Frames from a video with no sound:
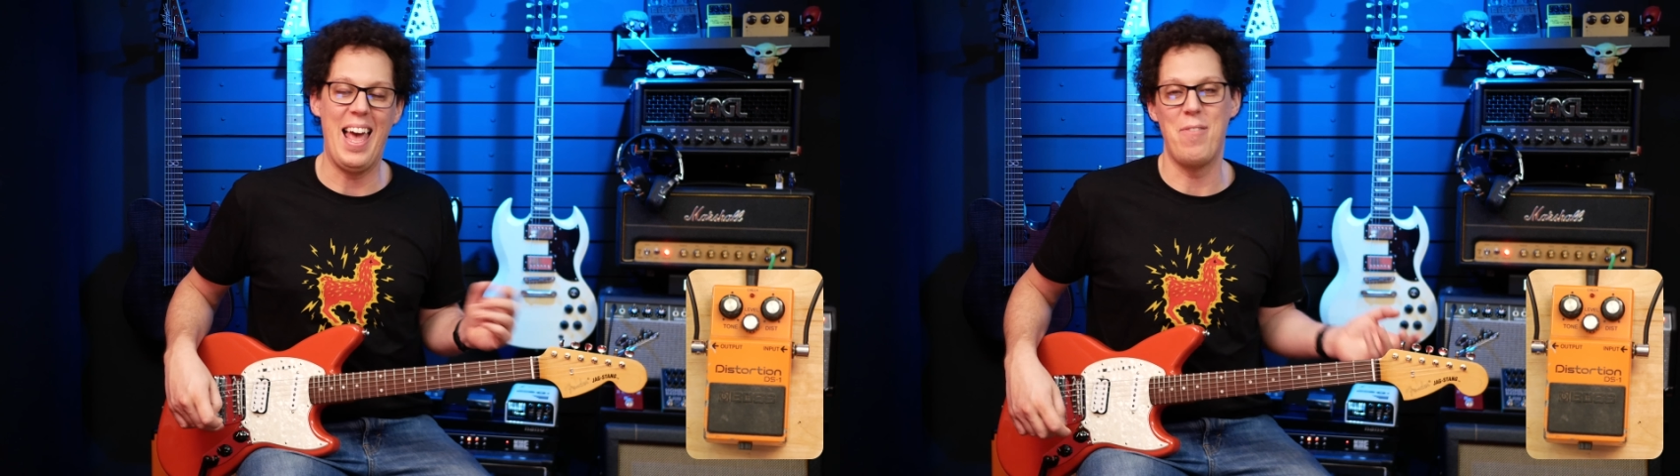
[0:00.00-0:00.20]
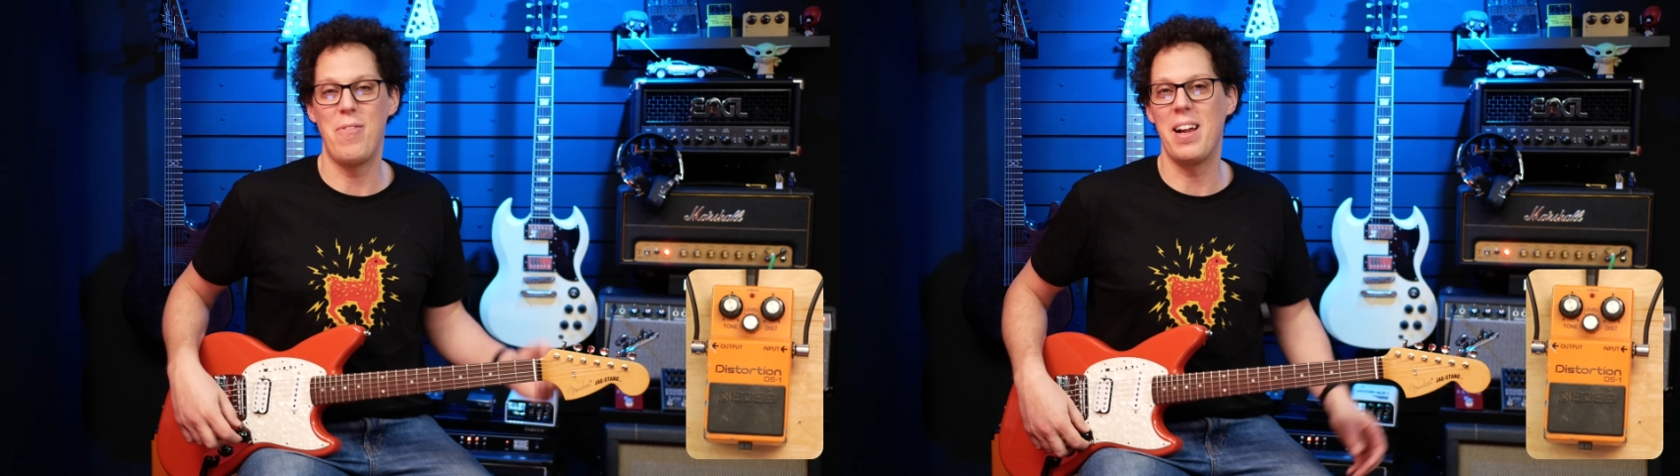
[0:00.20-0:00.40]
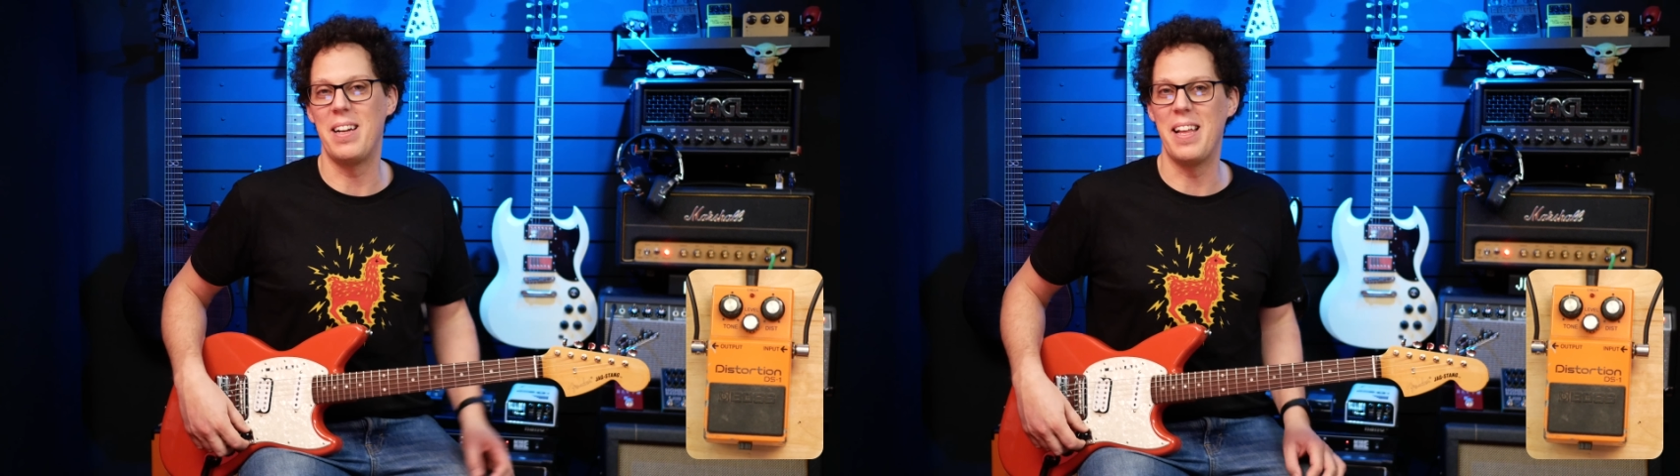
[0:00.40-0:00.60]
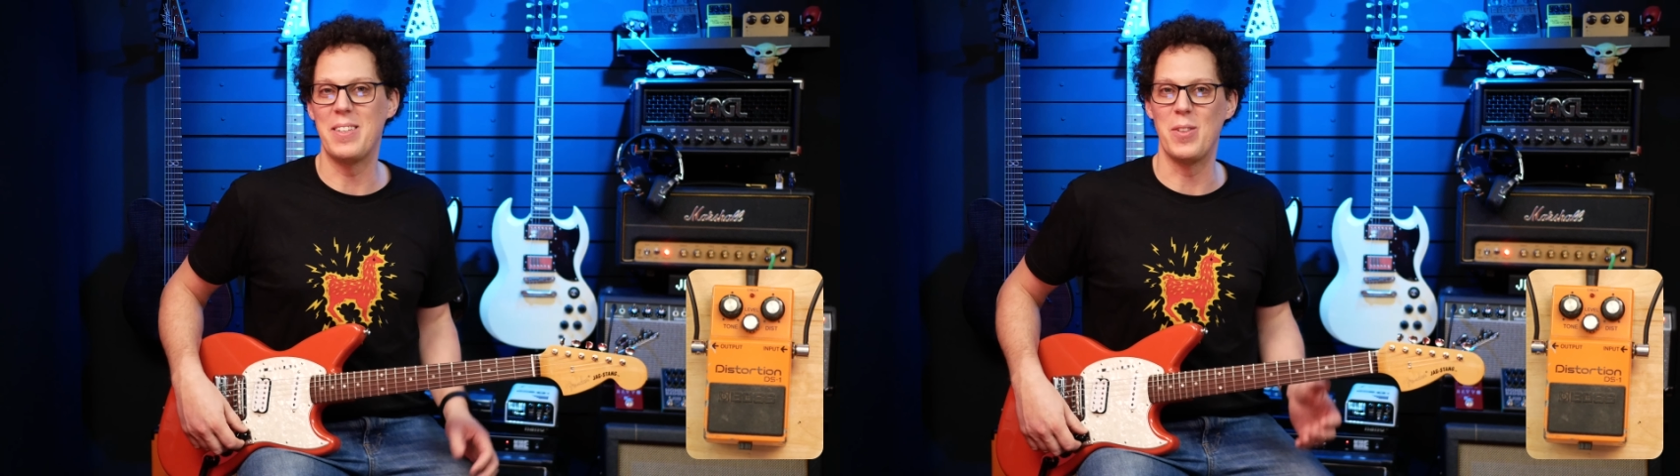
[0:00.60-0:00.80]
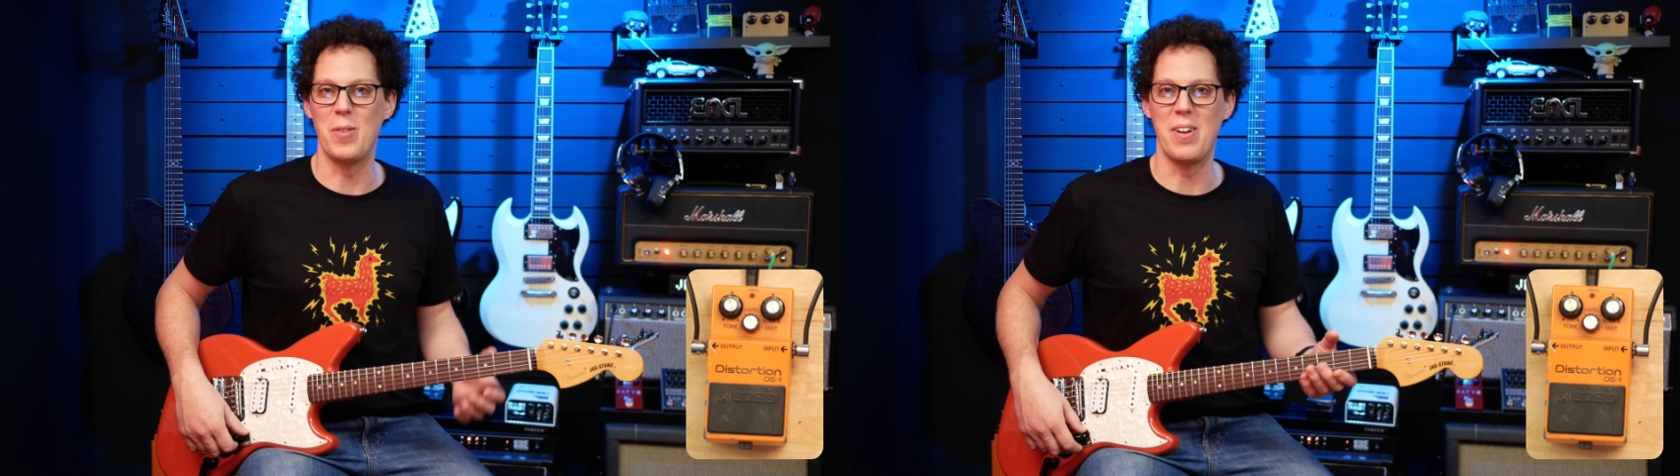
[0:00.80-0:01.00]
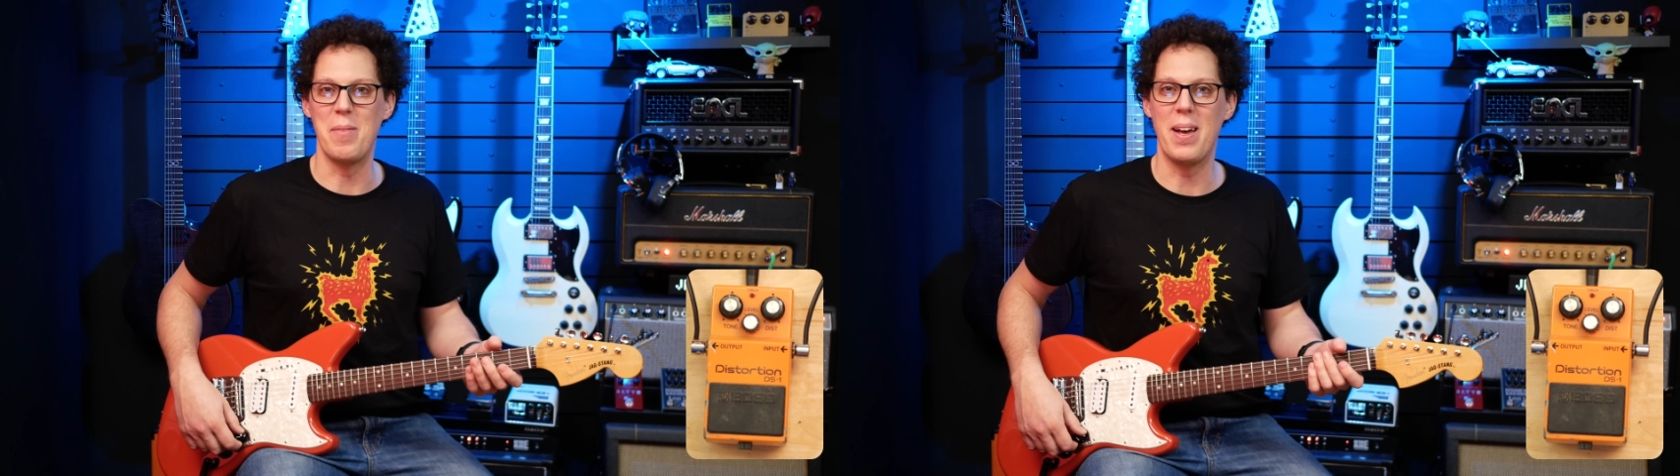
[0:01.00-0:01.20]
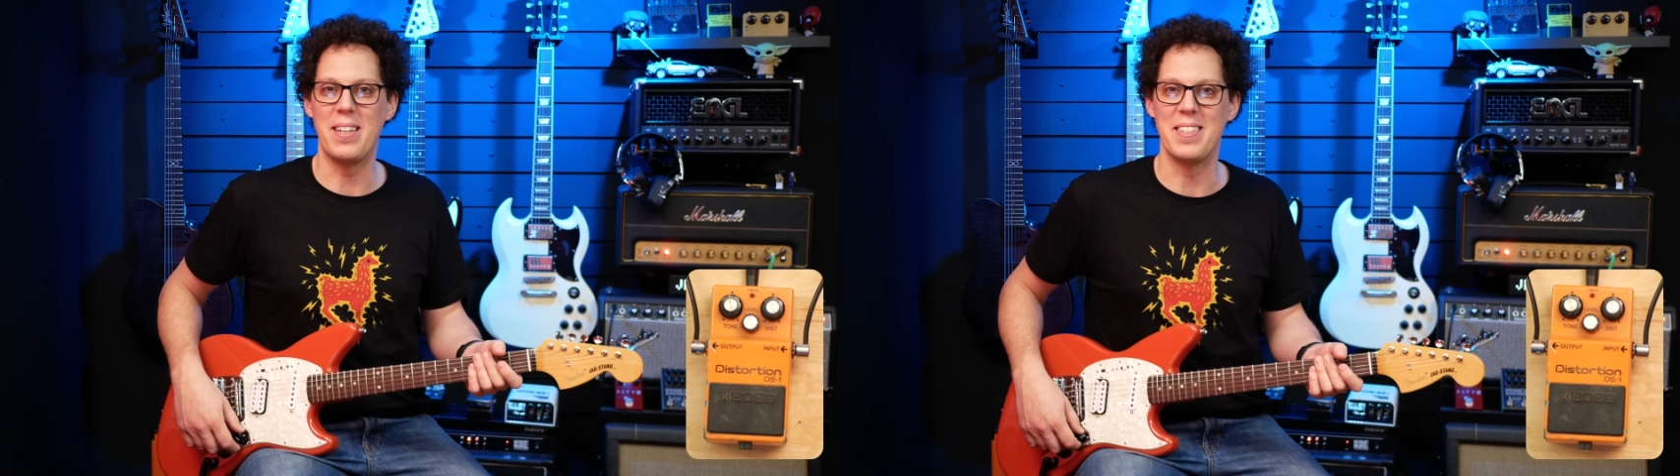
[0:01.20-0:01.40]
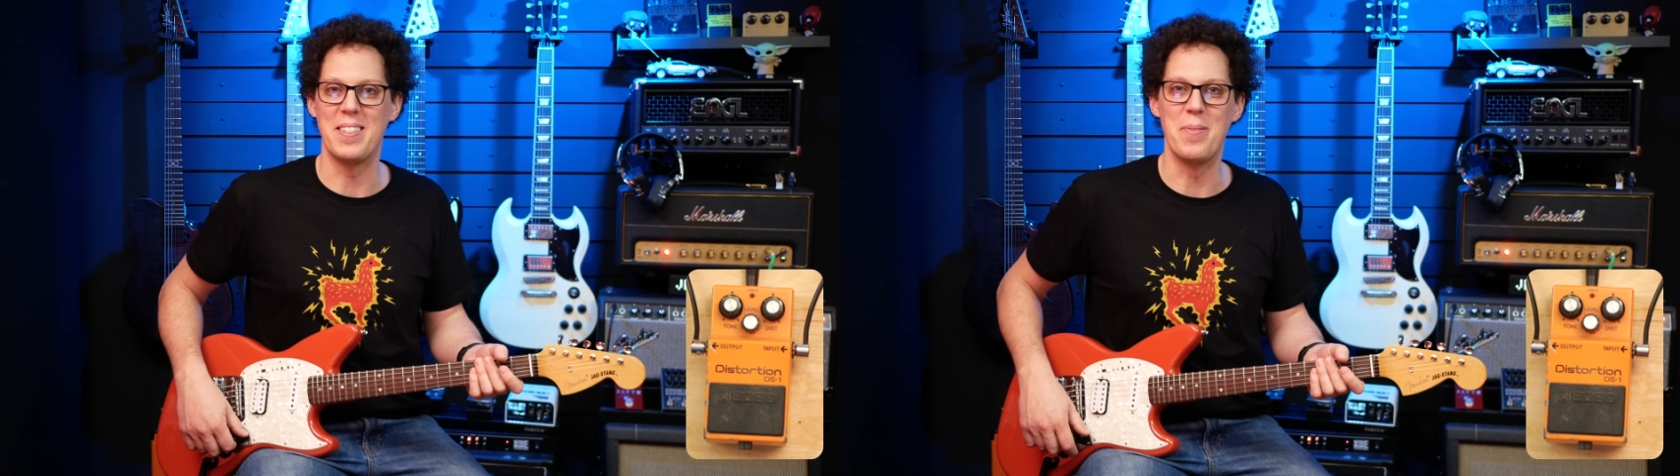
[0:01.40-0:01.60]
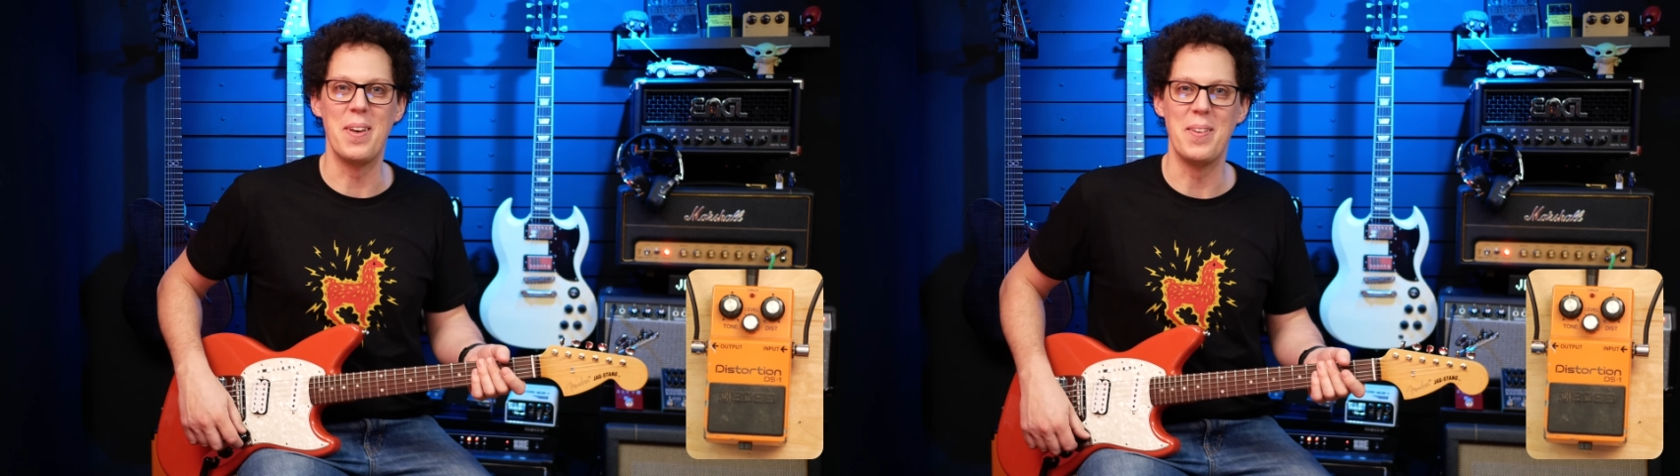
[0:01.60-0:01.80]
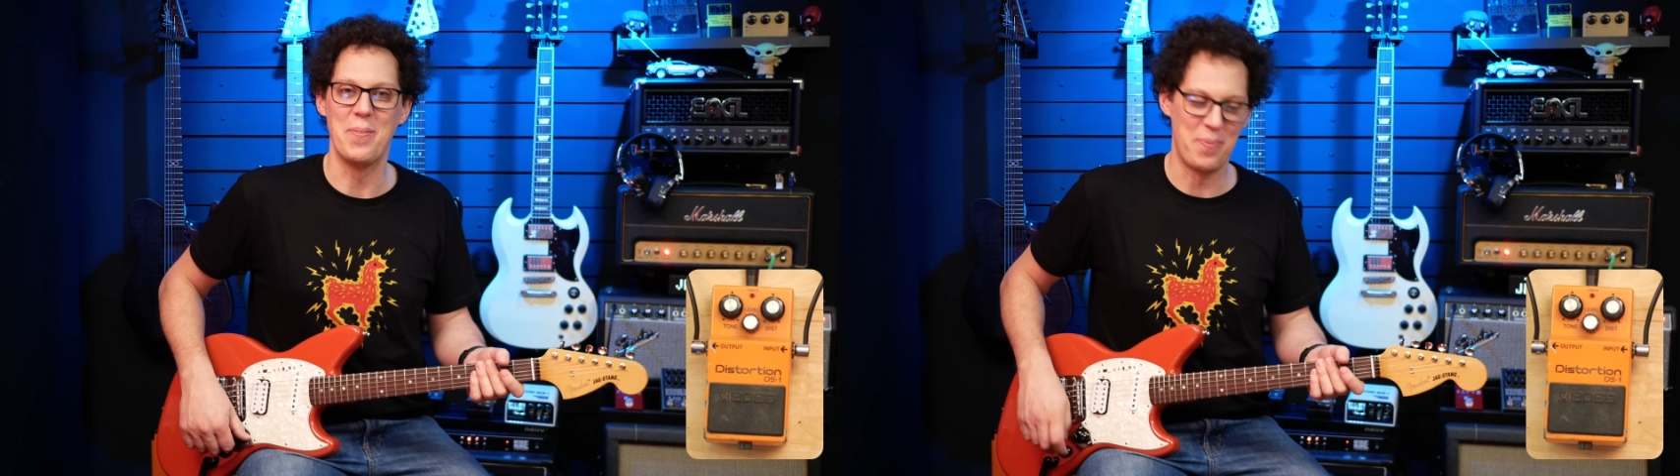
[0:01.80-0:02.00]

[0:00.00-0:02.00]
And frankly, that's all that really matters to me.